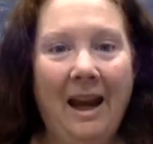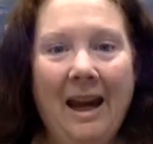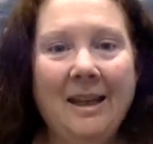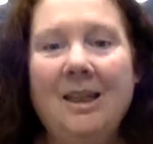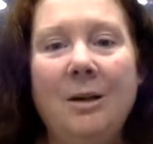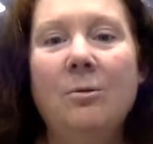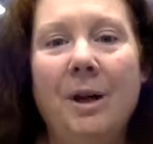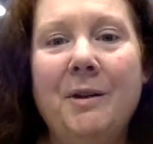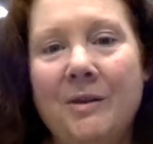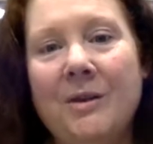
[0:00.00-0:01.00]

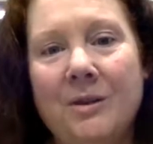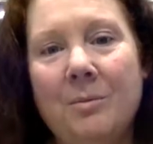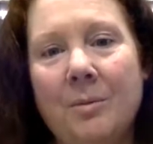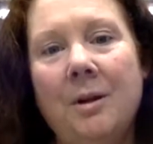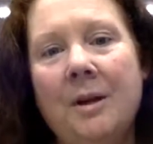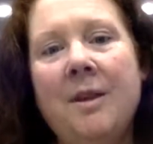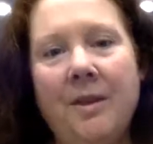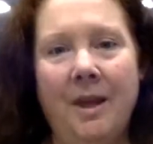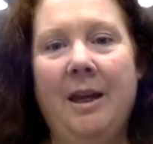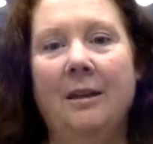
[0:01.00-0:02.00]
anti-racism
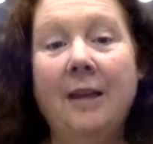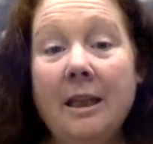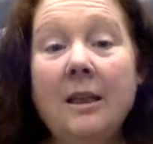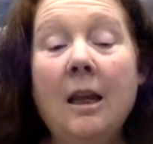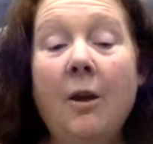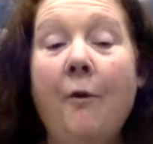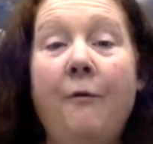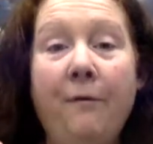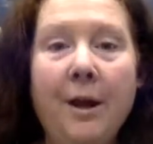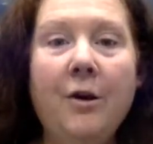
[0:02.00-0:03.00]
thing. Let's
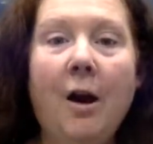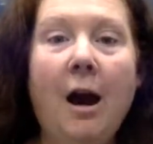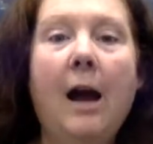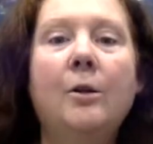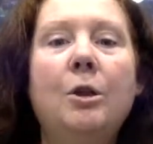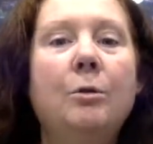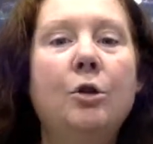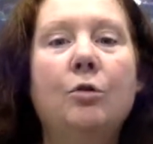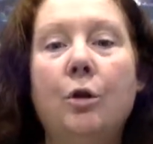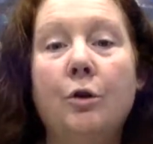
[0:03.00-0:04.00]
figure out how to
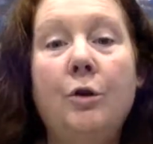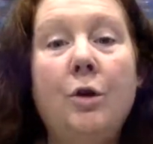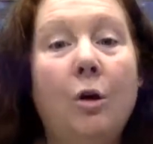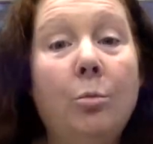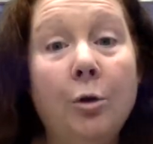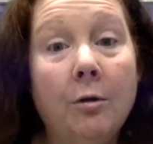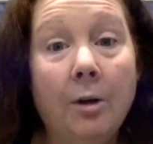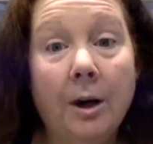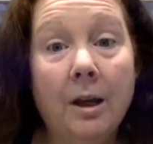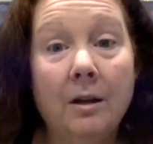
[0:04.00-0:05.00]
ensure no more of
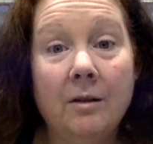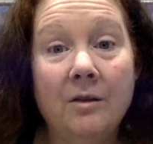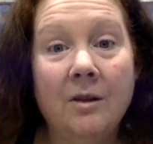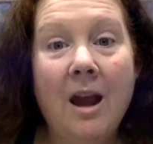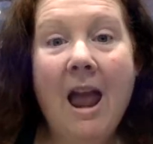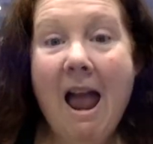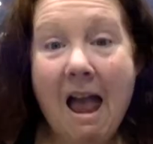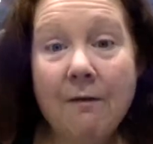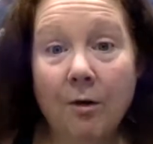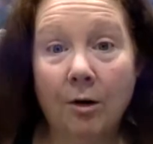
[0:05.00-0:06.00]
our kids
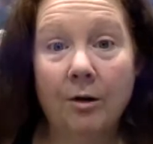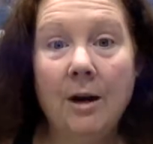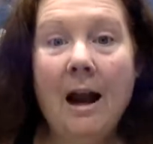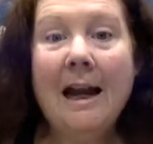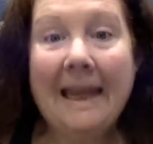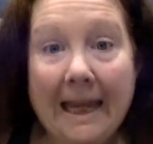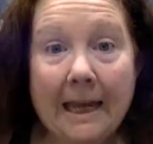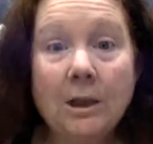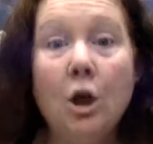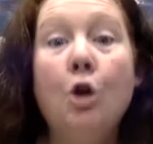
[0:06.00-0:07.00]
ever
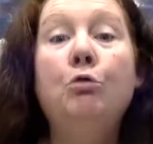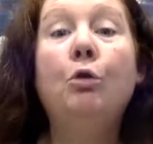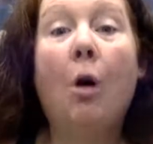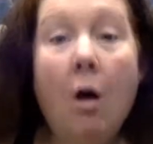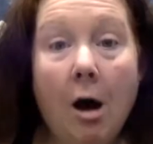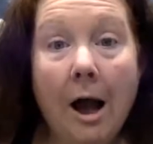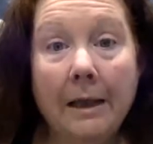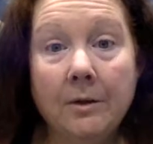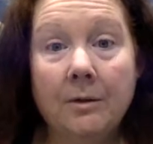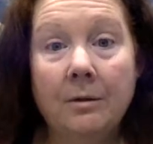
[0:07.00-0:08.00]
get
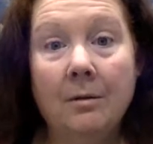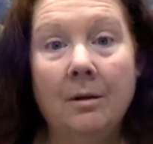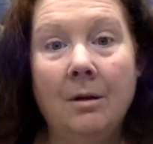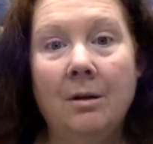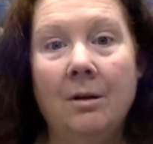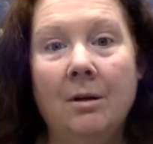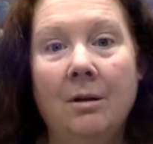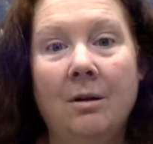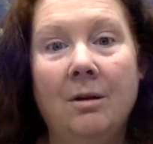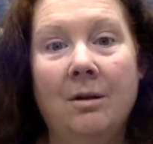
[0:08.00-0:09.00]
taught
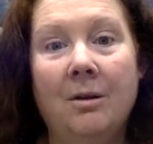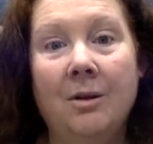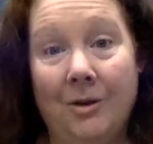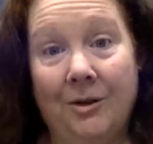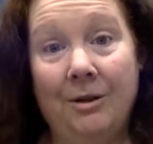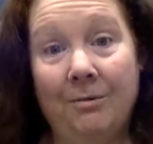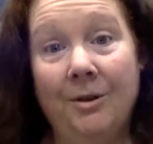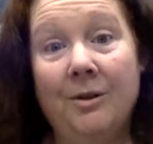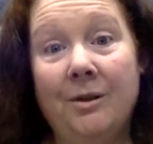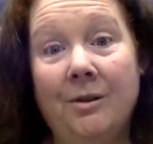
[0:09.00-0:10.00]
there's
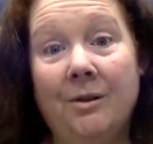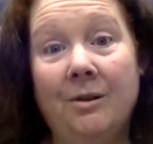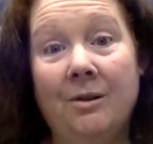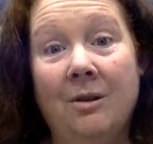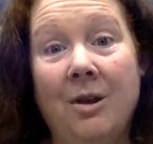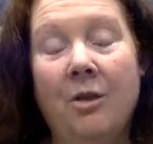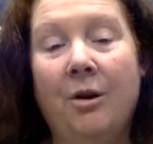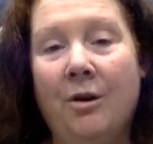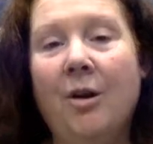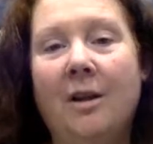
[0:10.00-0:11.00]
differences
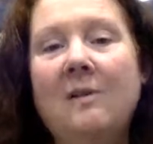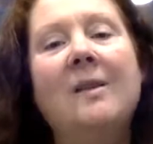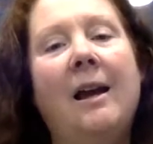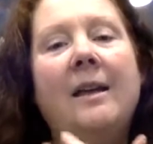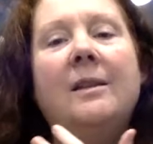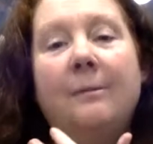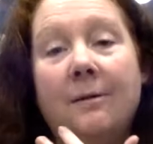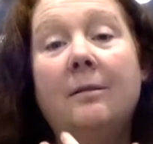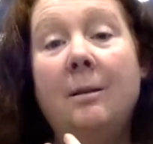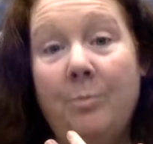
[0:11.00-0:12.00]
that are not
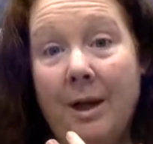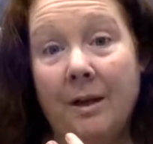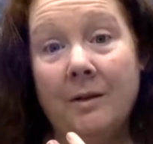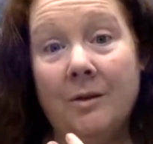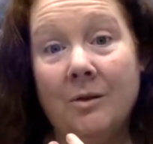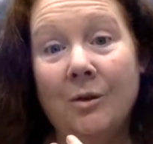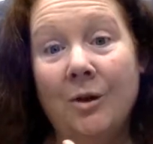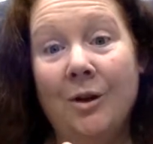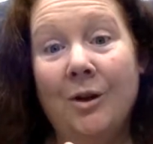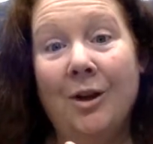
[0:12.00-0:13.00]
scientifically based
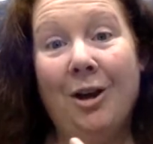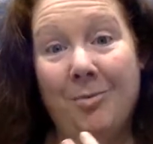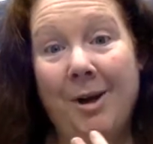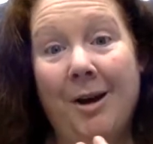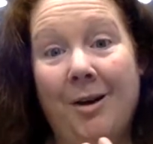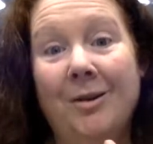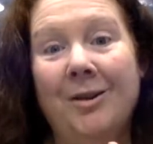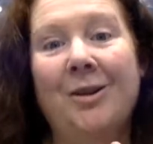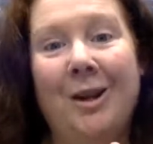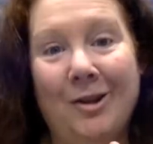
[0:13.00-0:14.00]
about
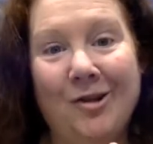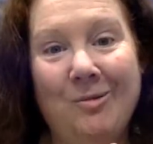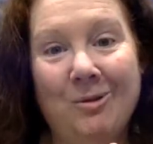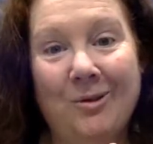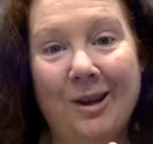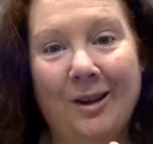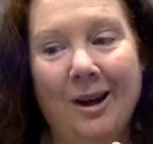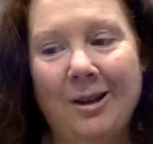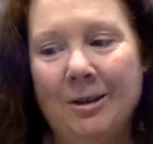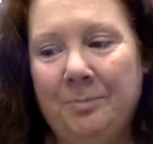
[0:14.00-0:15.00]
extremes of skin
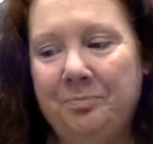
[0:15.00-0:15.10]
color.